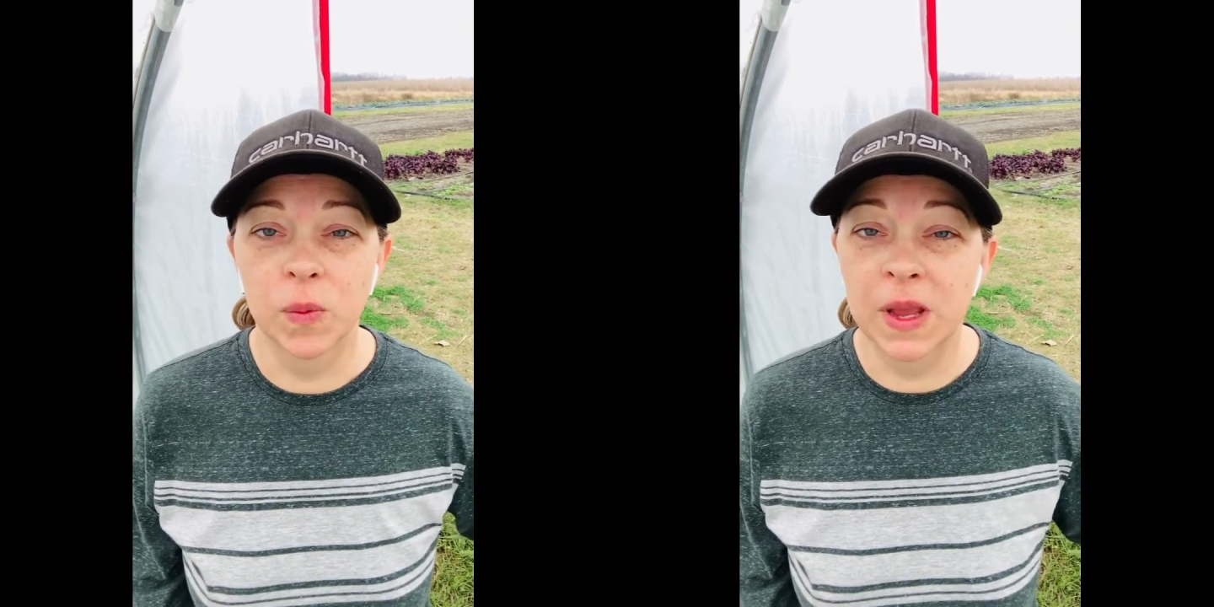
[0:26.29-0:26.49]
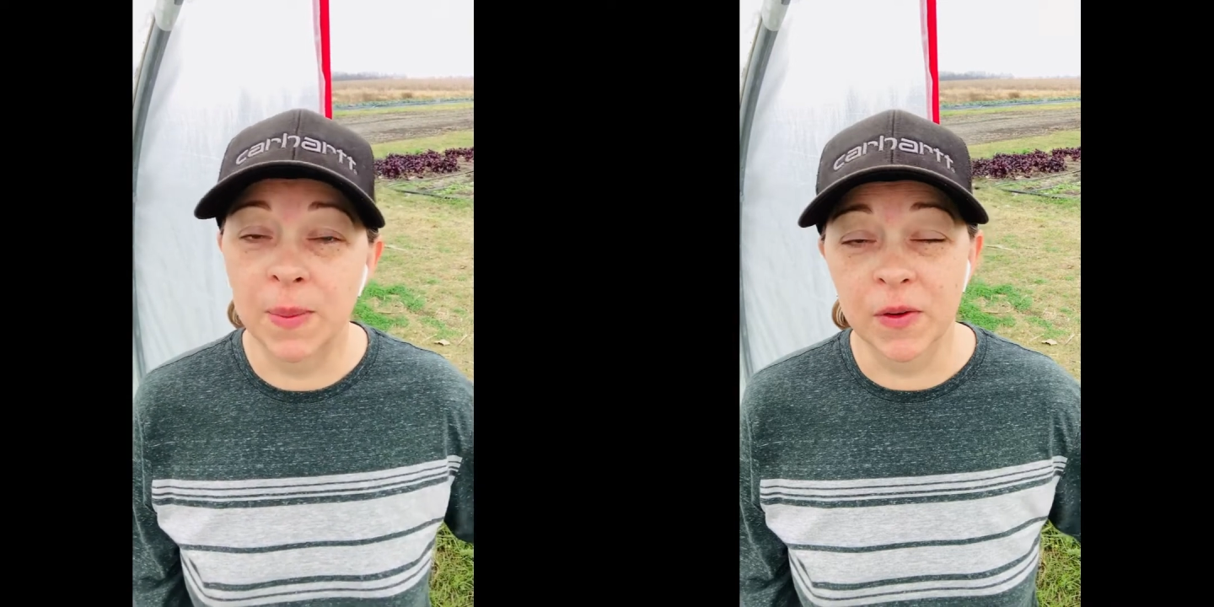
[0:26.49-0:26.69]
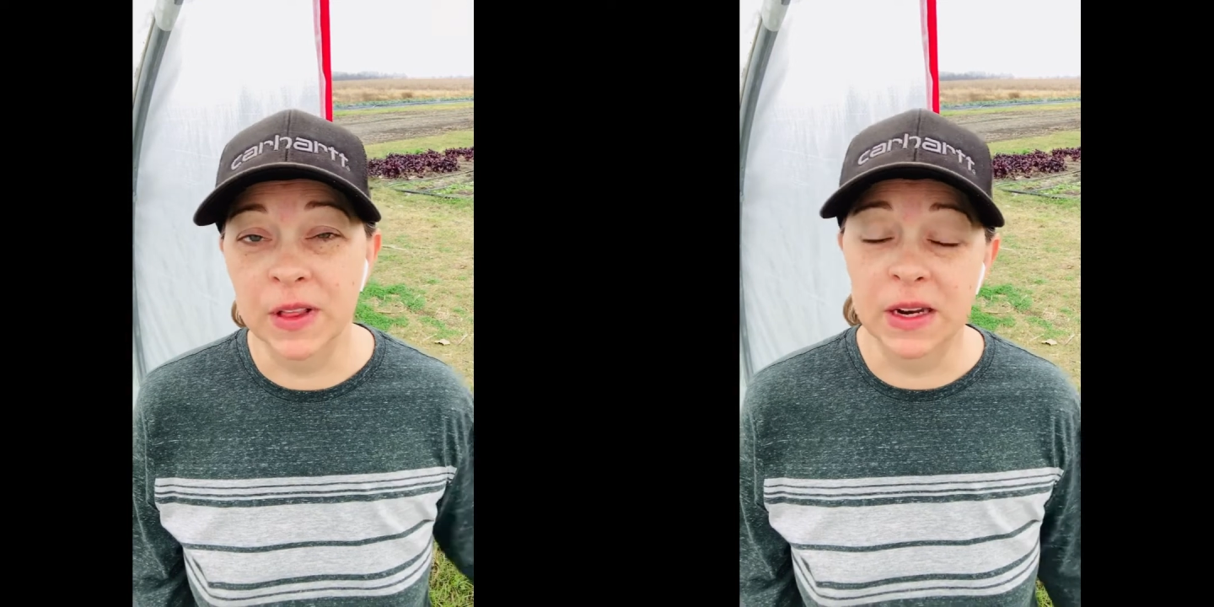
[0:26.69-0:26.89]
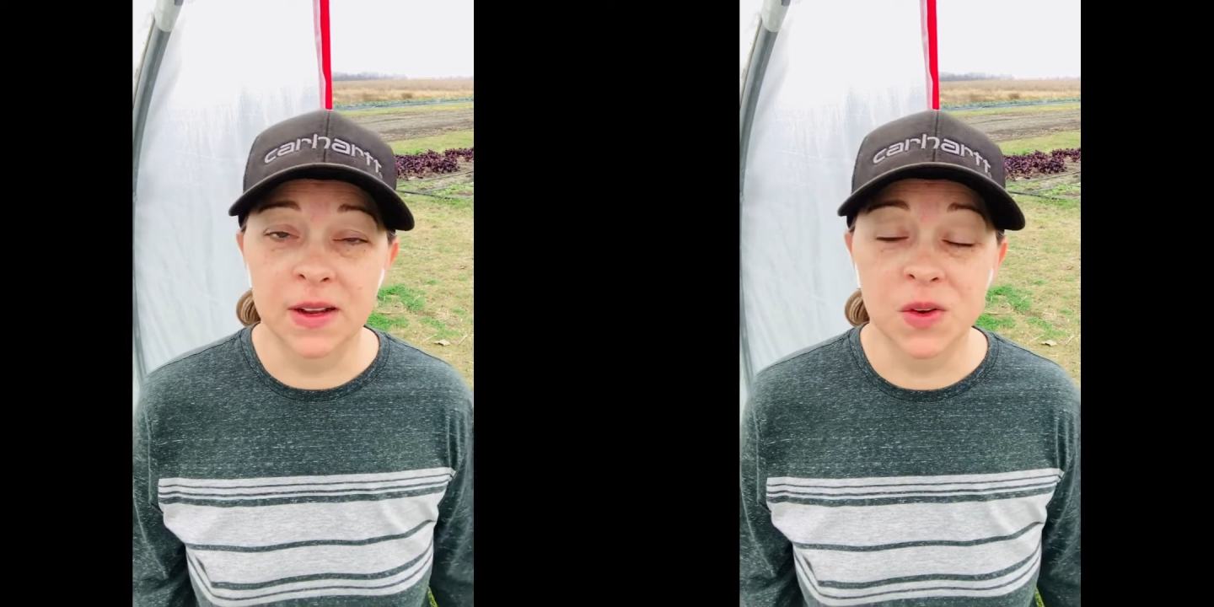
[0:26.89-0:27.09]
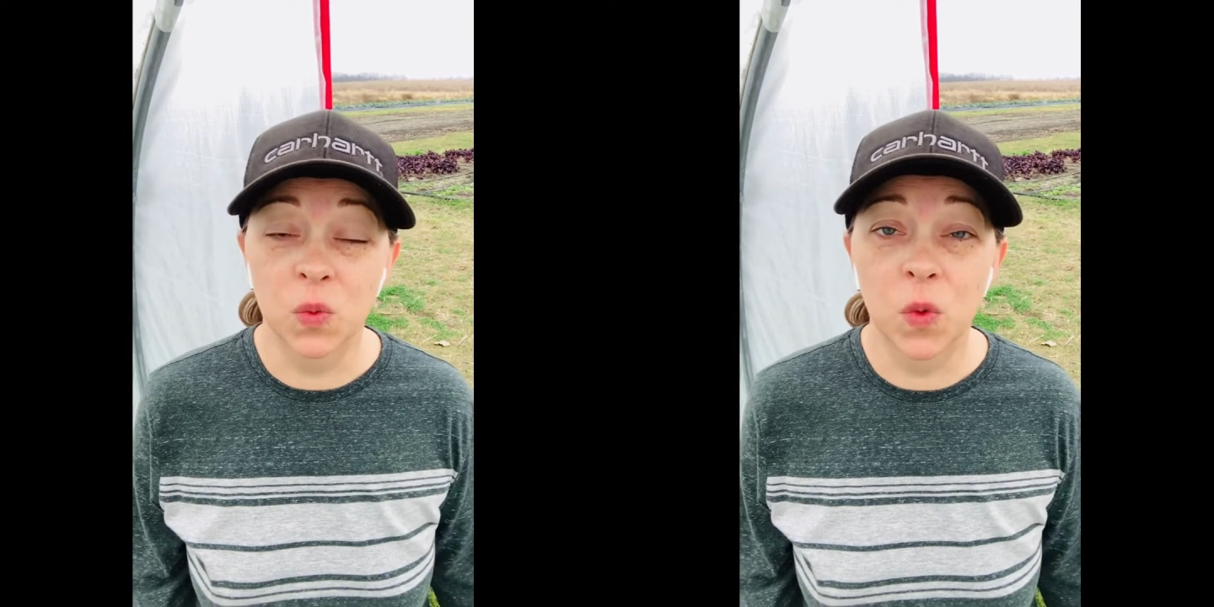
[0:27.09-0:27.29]
keep everything
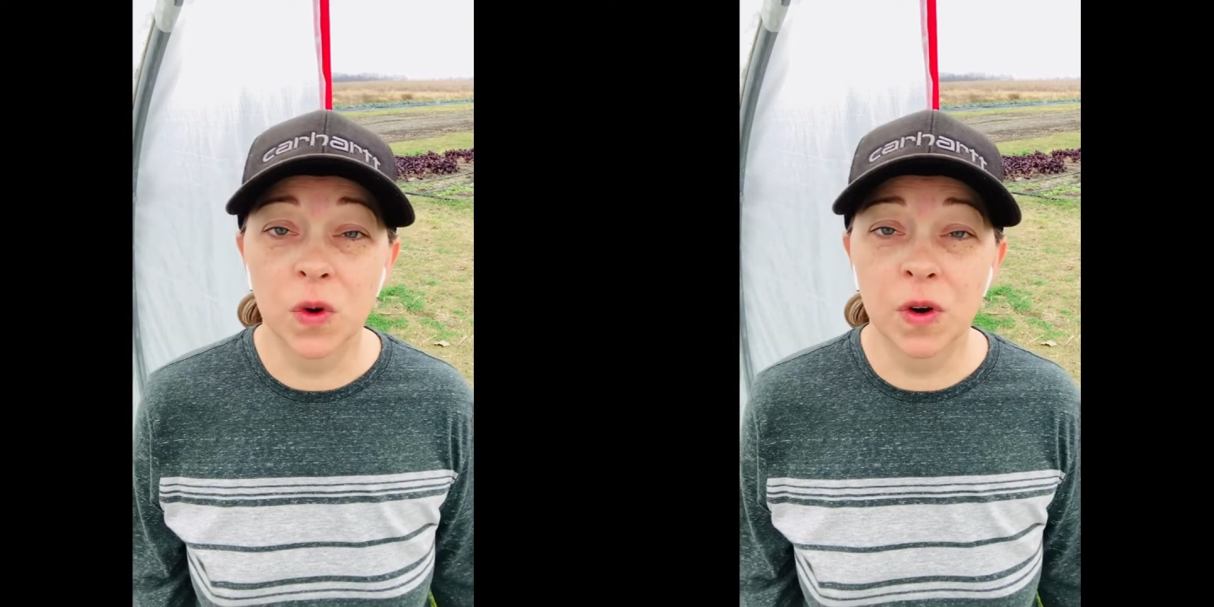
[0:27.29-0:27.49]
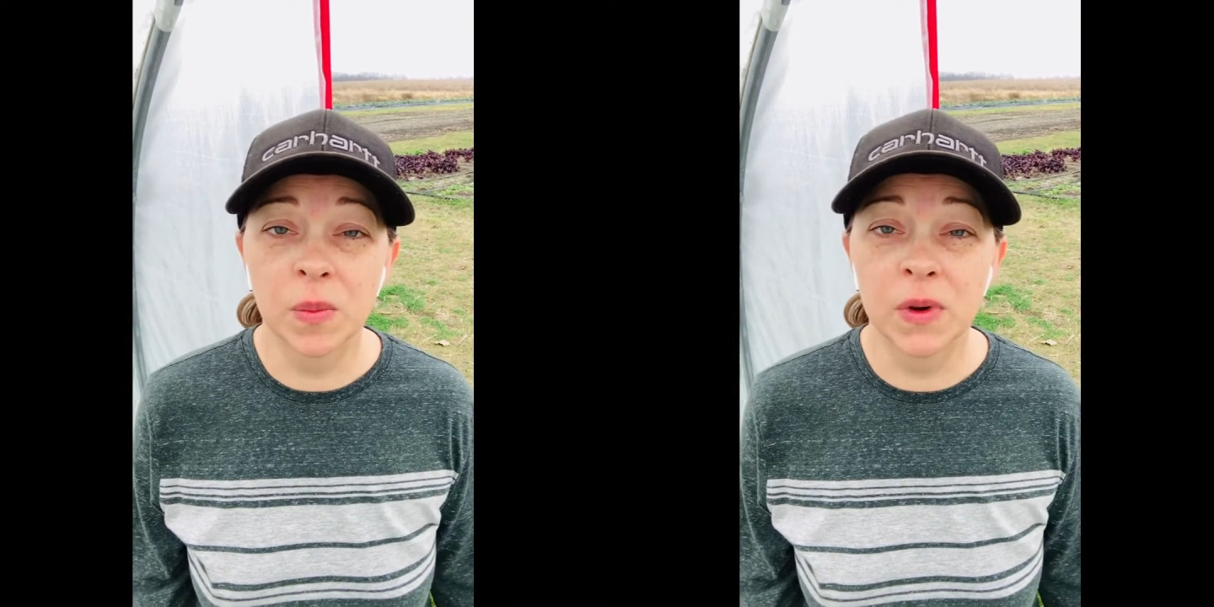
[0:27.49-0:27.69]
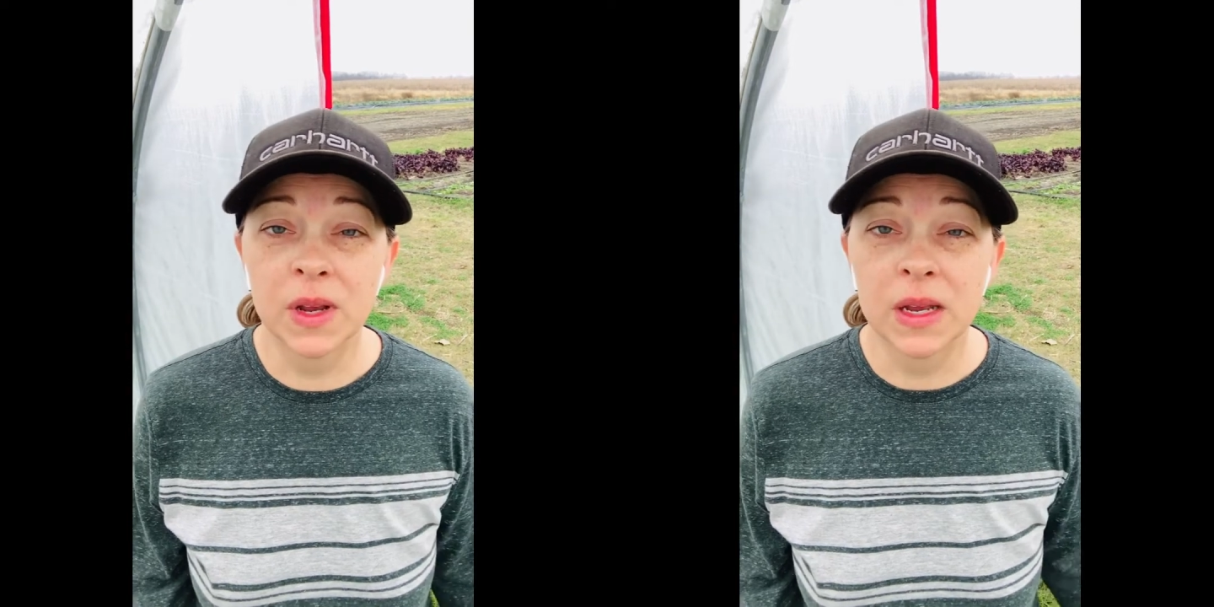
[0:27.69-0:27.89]
nice and warm